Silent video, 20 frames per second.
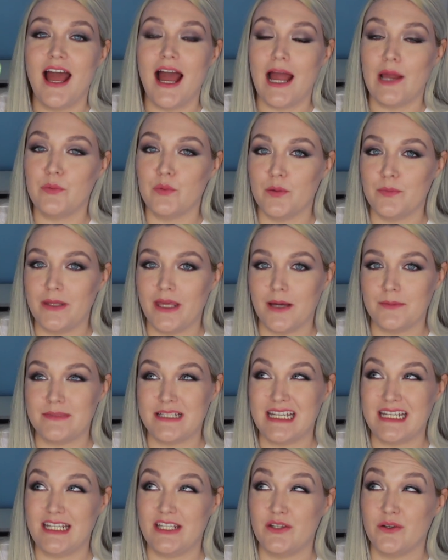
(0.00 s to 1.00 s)
I will be
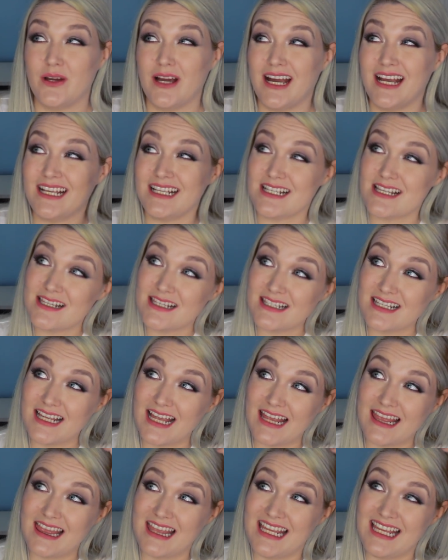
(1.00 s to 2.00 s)
updating you guys,
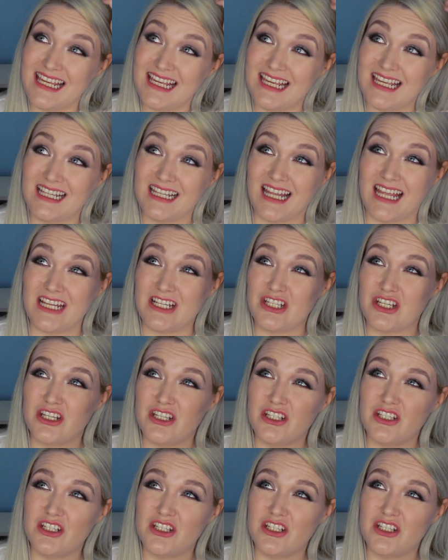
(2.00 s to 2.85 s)
I think, in like